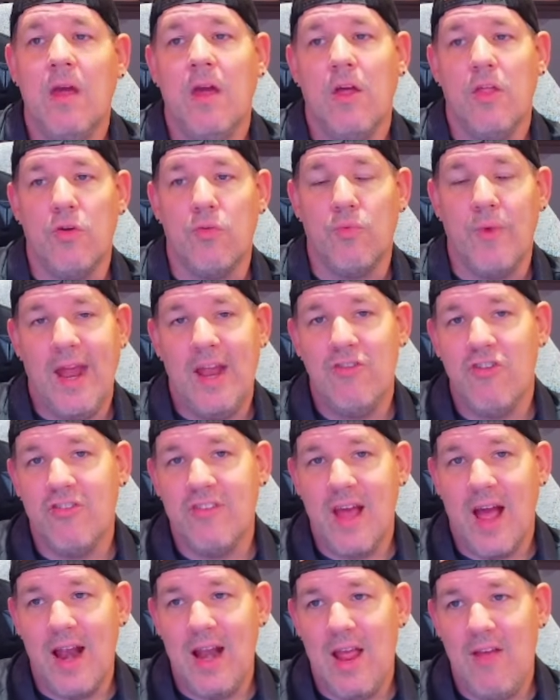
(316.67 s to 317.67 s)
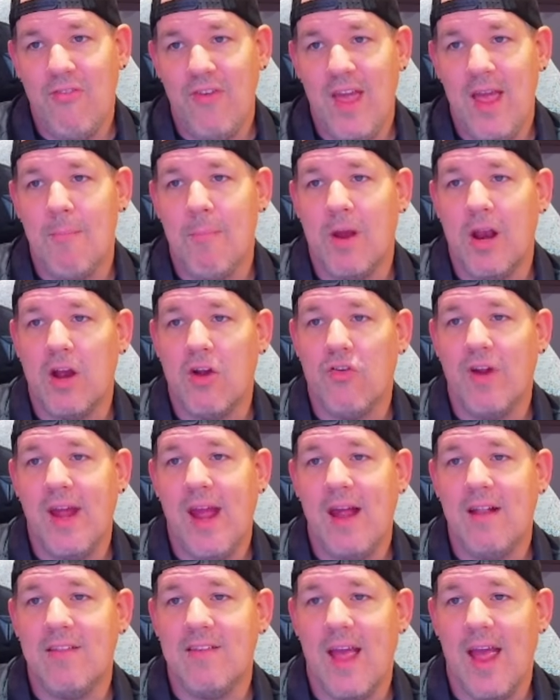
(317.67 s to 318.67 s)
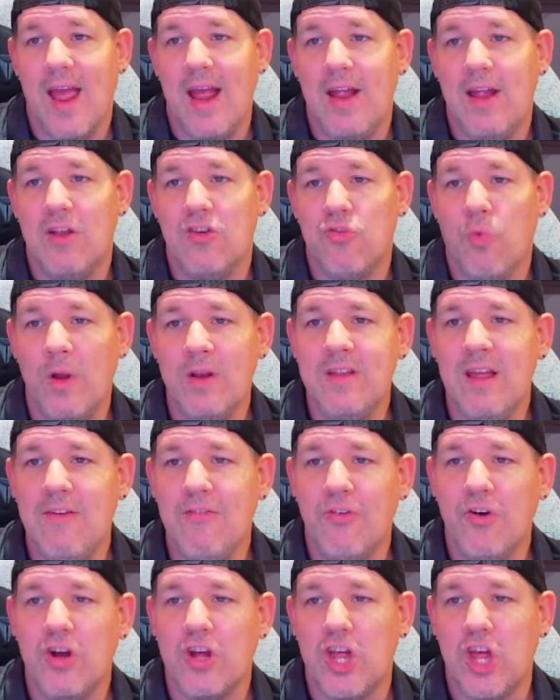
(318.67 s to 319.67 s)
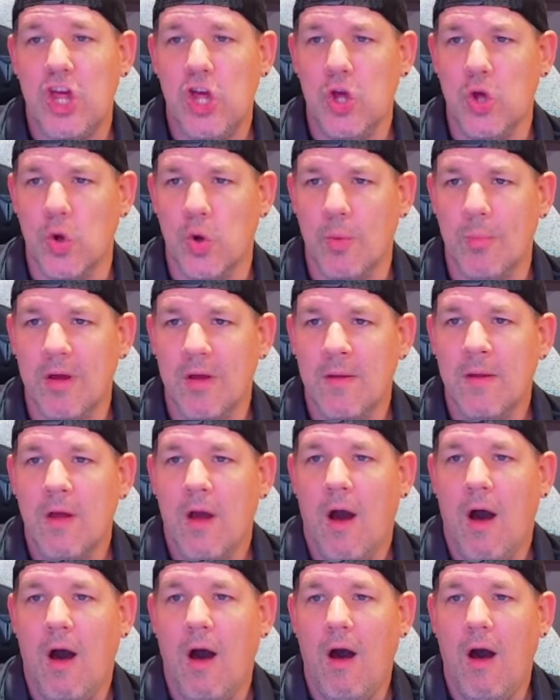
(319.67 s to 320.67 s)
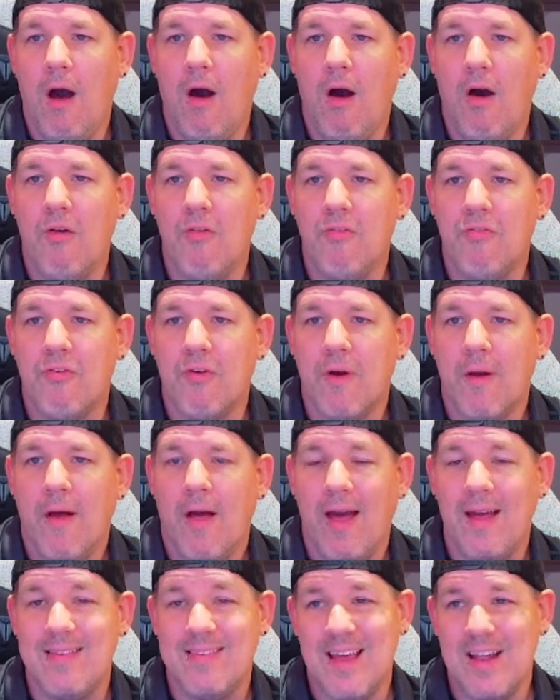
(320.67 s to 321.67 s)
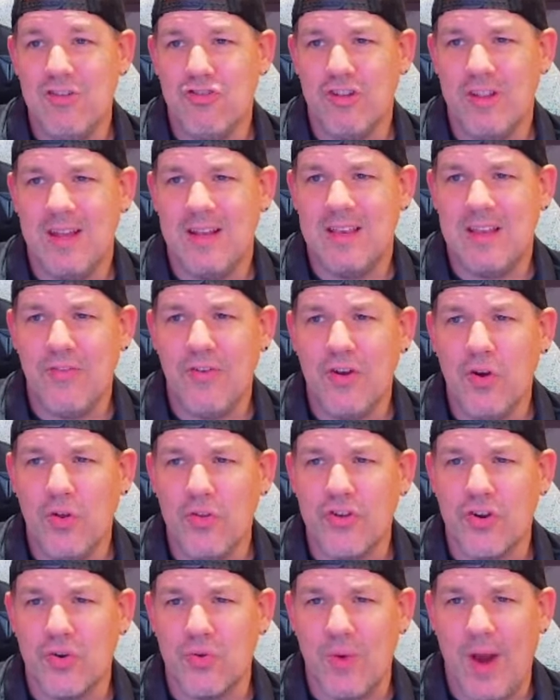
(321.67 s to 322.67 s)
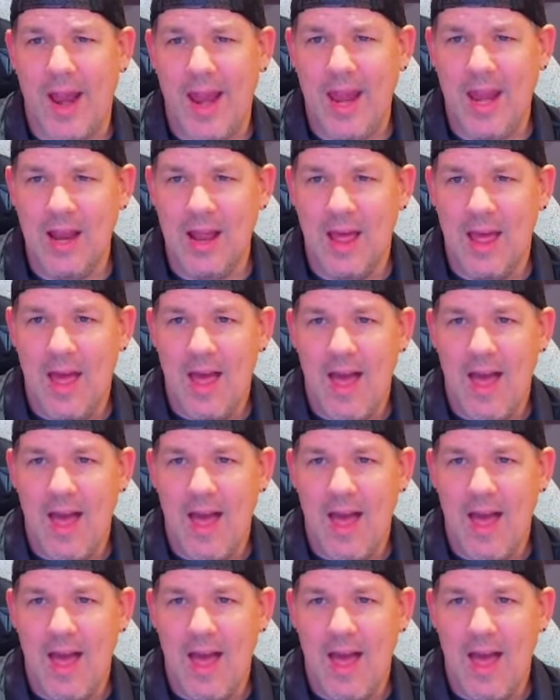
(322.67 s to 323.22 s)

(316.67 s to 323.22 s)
The range is 90 feet, but it creates a 20-foot cube of essentially difficult terrain